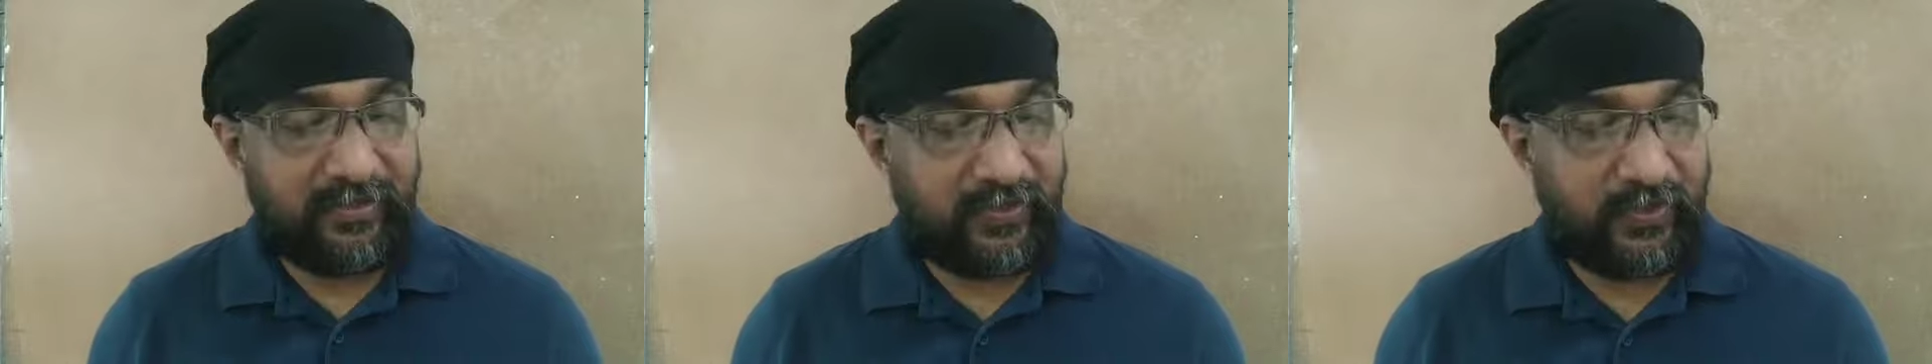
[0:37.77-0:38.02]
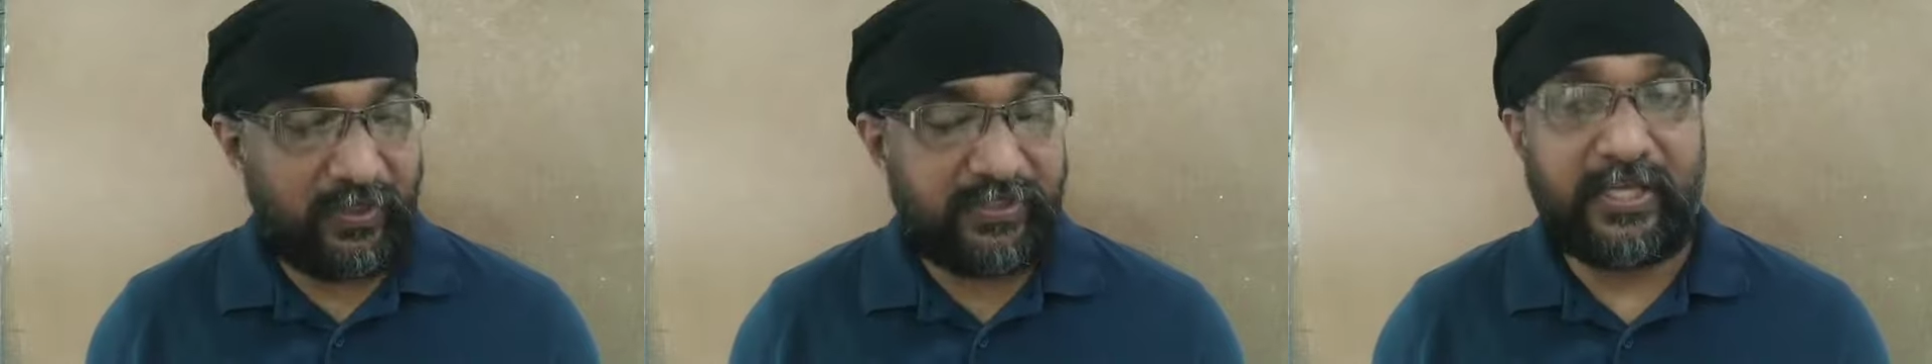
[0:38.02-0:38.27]

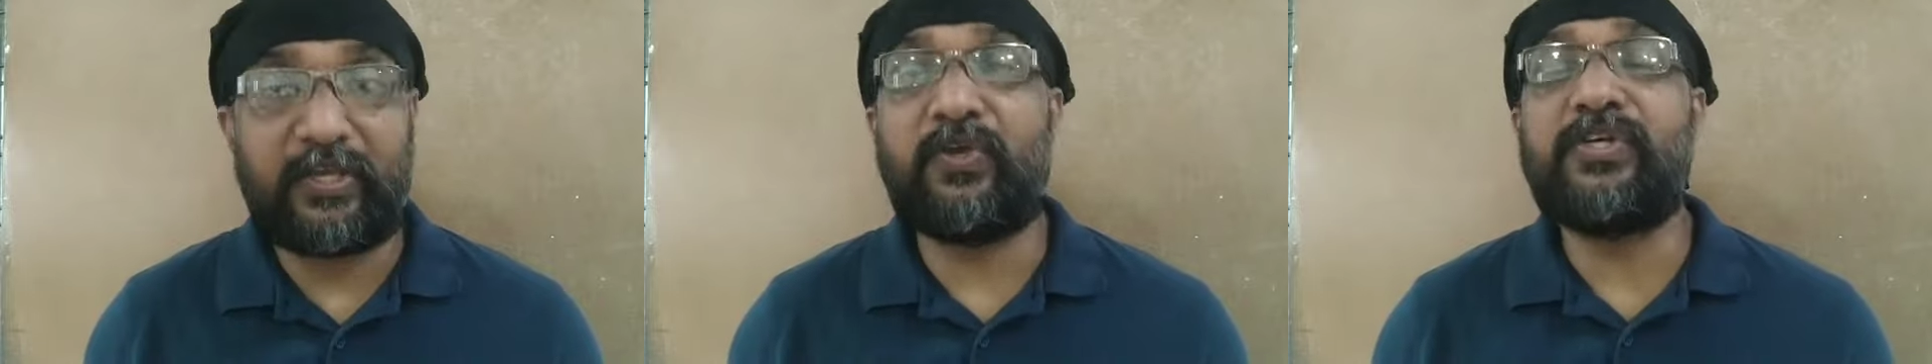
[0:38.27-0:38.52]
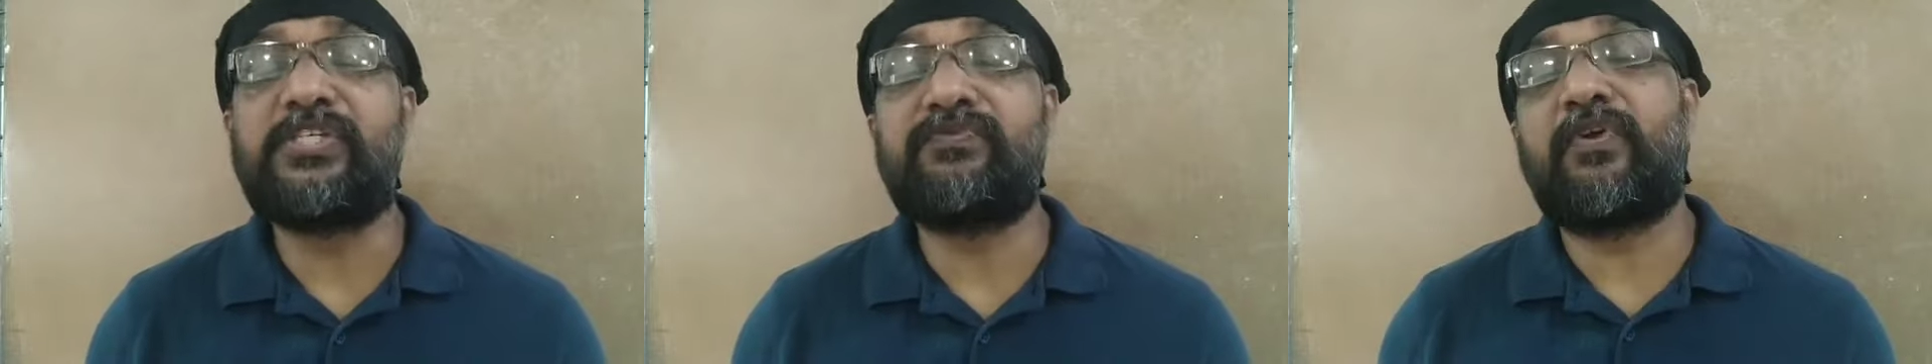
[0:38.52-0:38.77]
So it's a
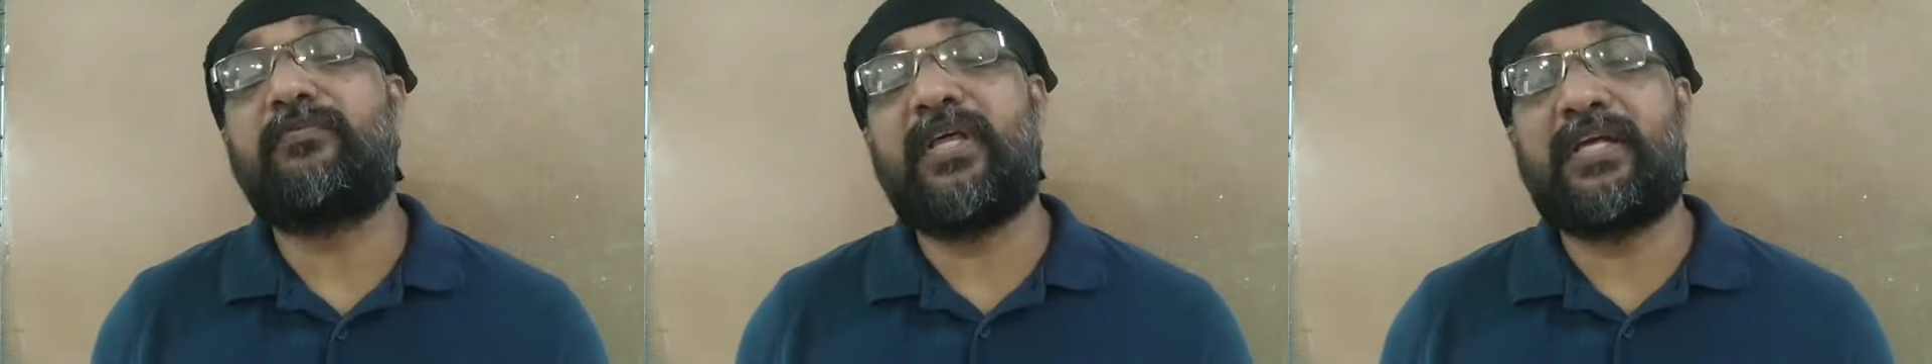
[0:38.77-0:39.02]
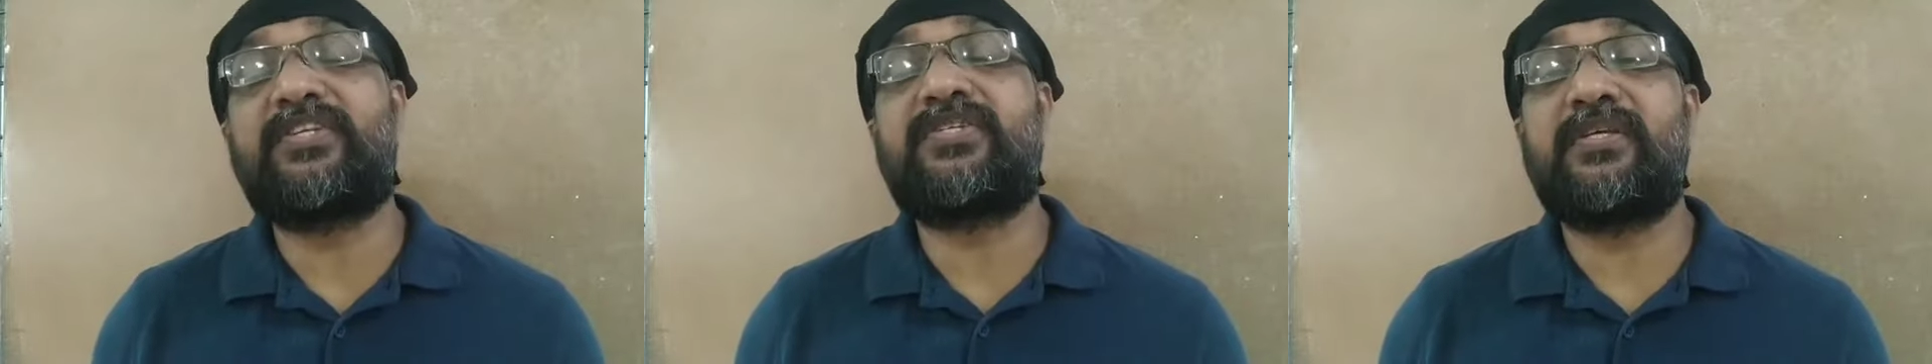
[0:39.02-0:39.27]
question from
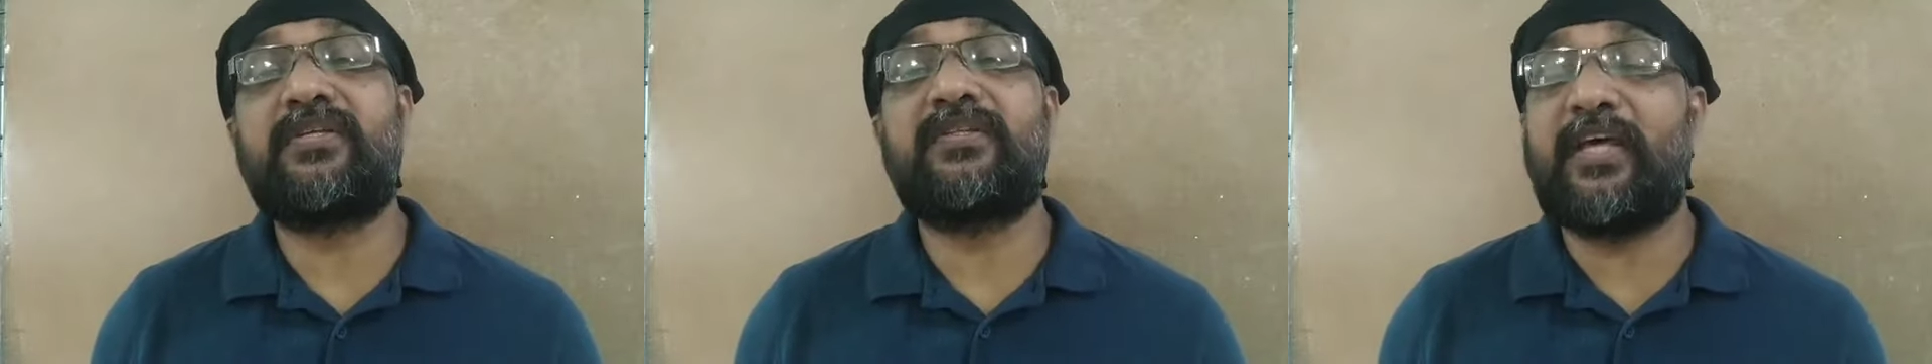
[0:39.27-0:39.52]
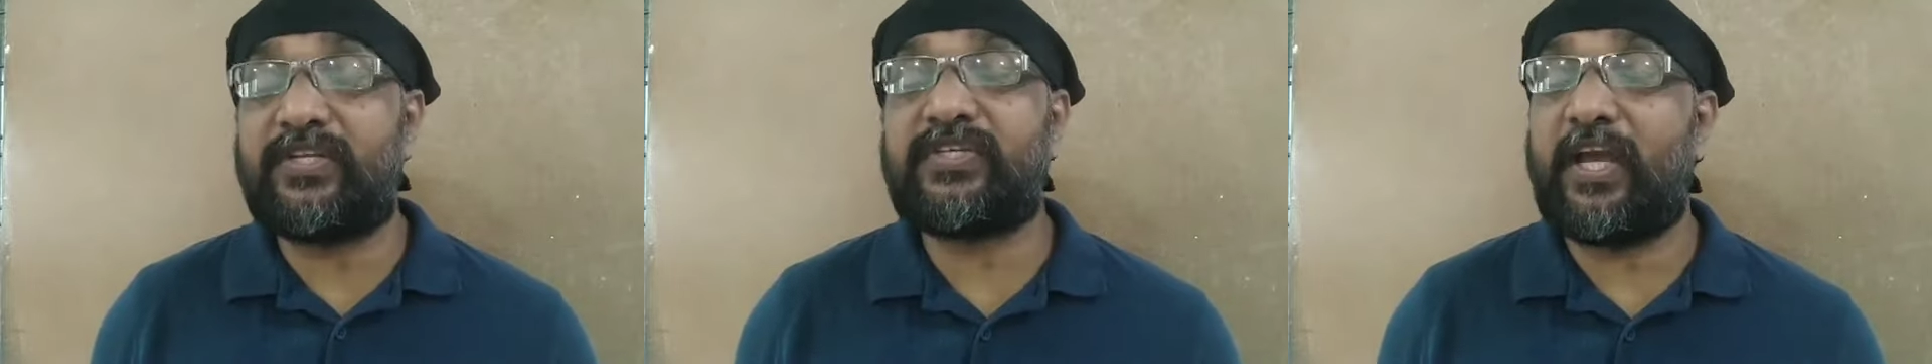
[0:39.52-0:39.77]

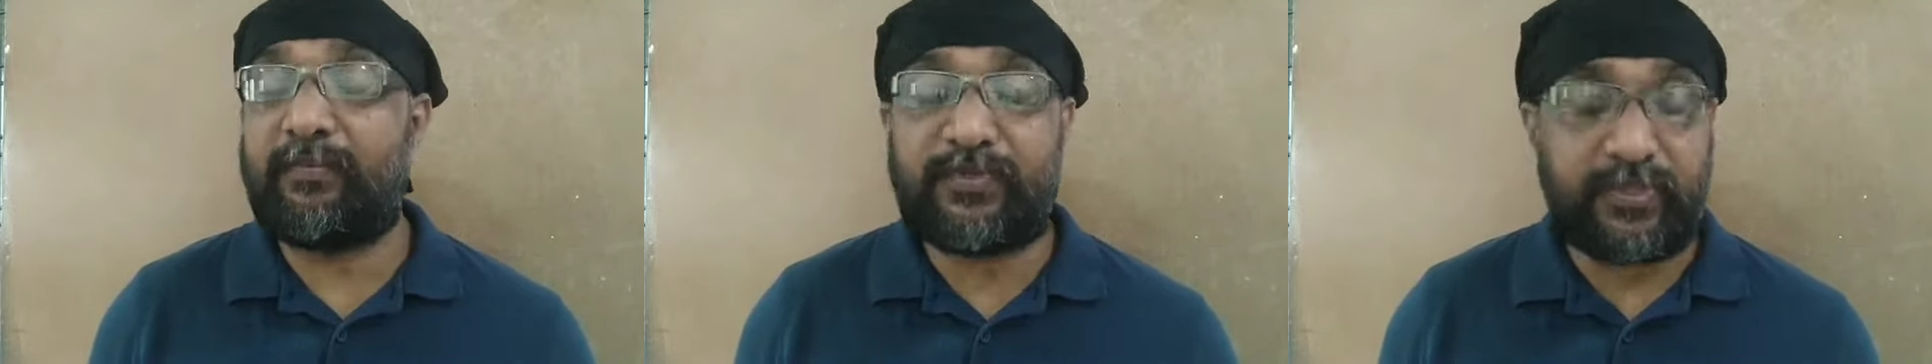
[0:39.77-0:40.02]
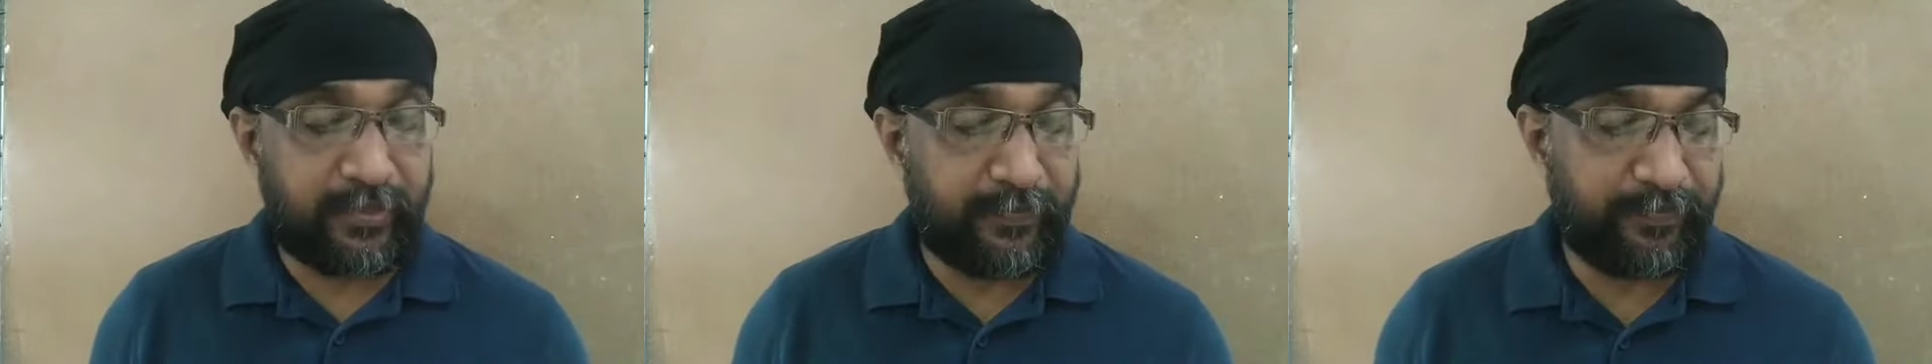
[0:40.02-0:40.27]
that
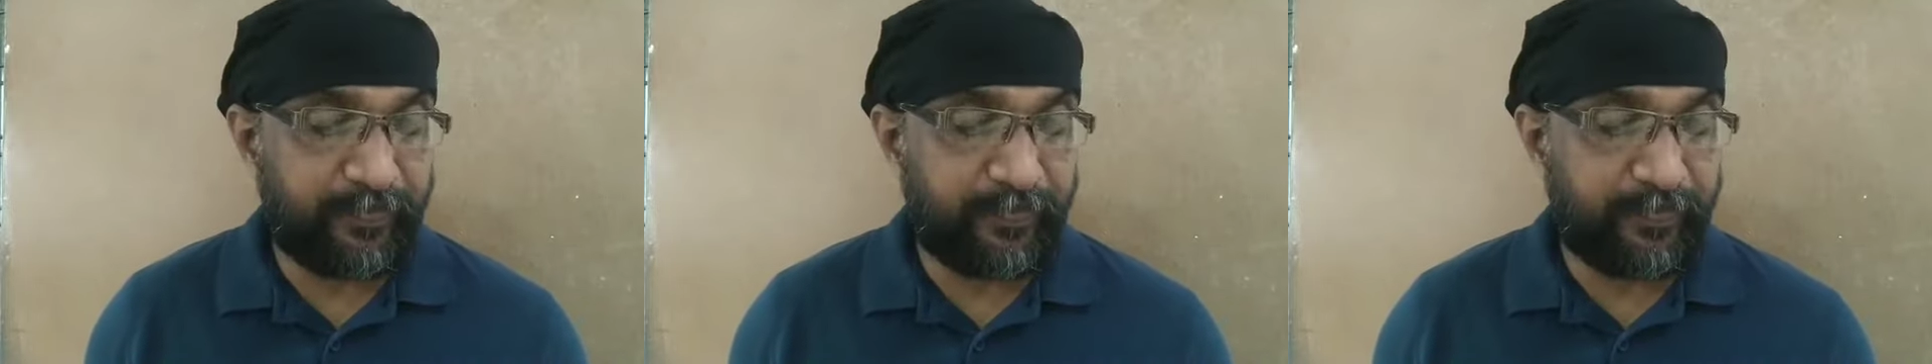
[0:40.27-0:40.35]
chapter.